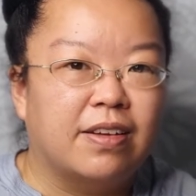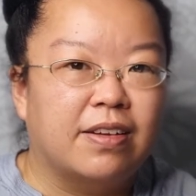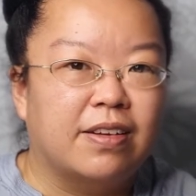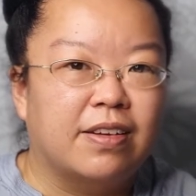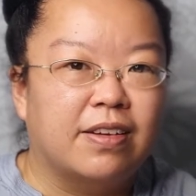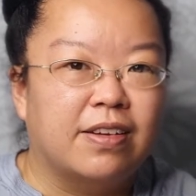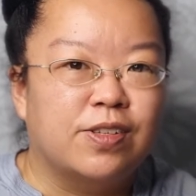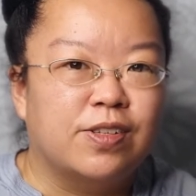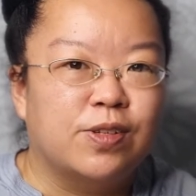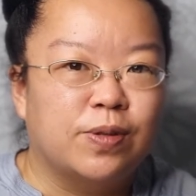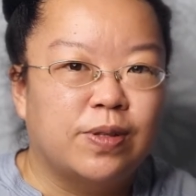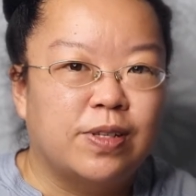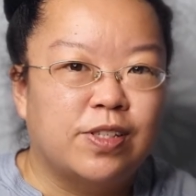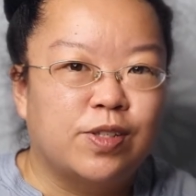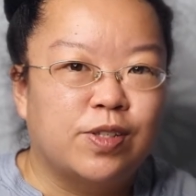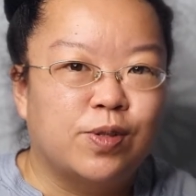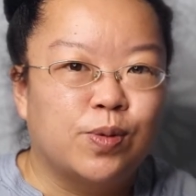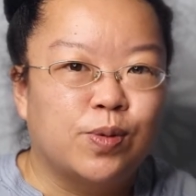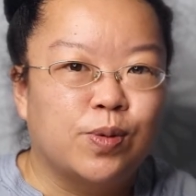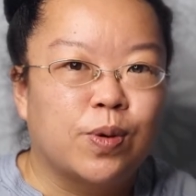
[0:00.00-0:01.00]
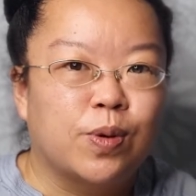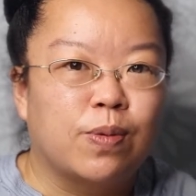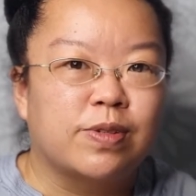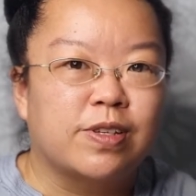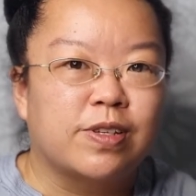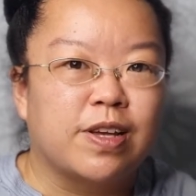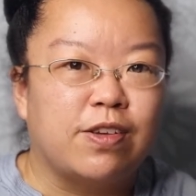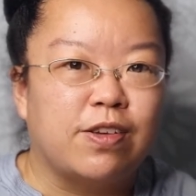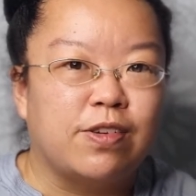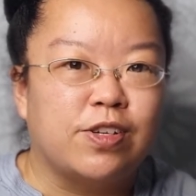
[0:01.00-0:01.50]
So these two groups
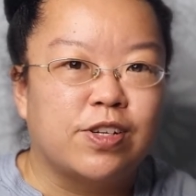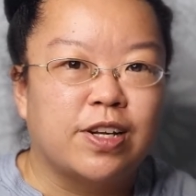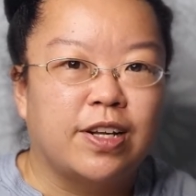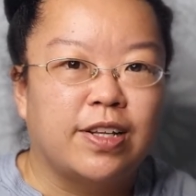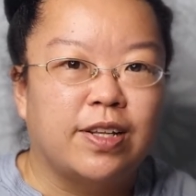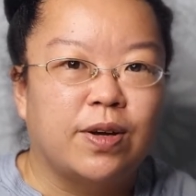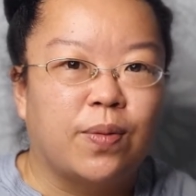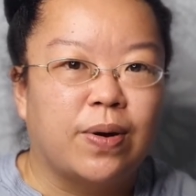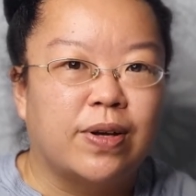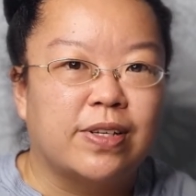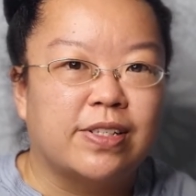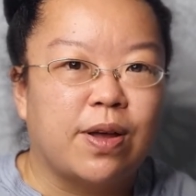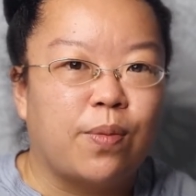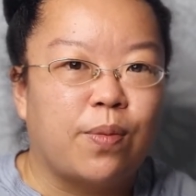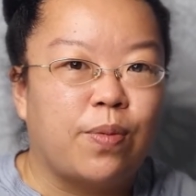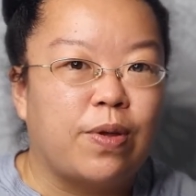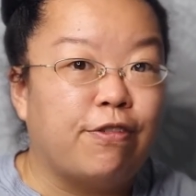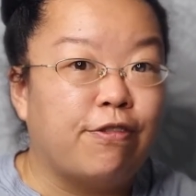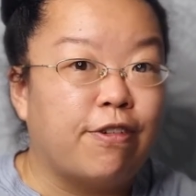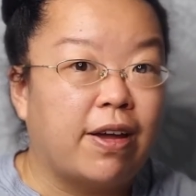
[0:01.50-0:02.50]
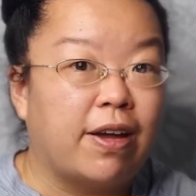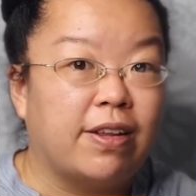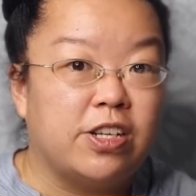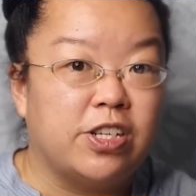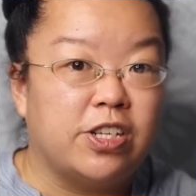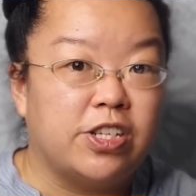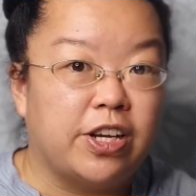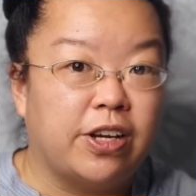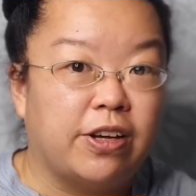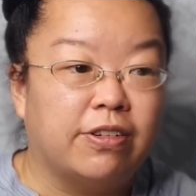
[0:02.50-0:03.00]
are usually the ones that we find in
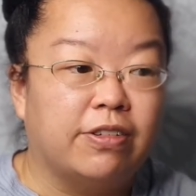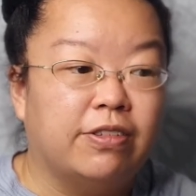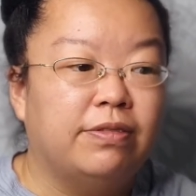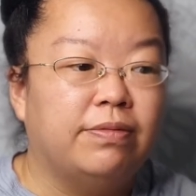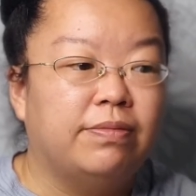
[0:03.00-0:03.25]
jail.